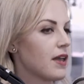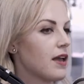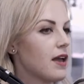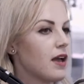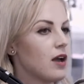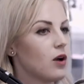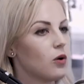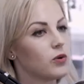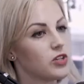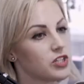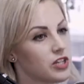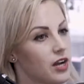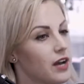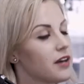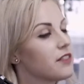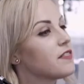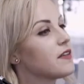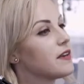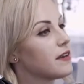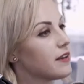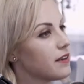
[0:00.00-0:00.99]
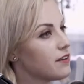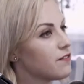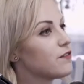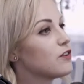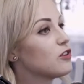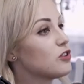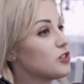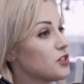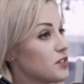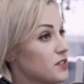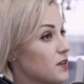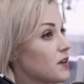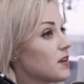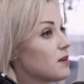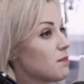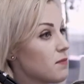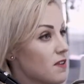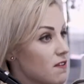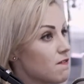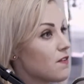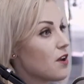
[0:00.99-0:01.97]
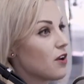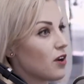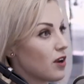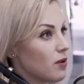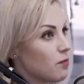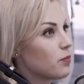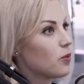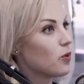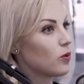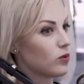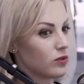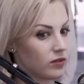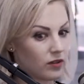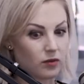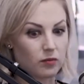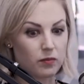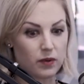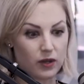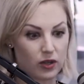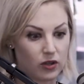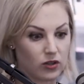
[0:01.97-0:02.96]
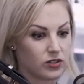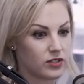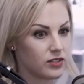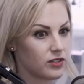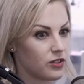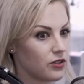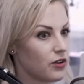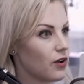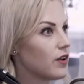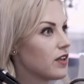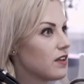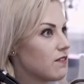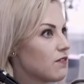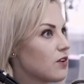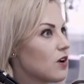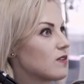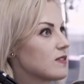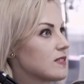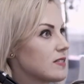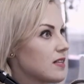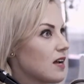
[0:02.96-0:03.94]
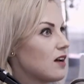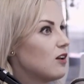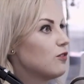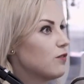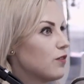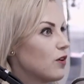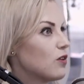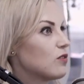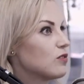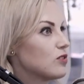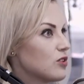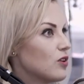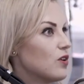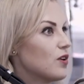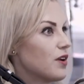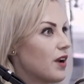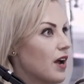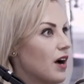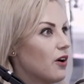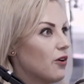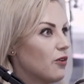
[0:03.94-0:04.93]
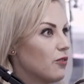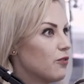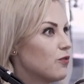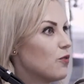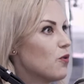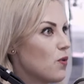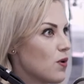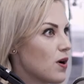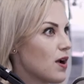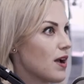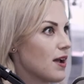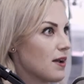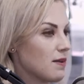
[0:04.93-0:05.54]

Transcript: which I think in future is going to be very important because, you know, even our cell phones are now 4K.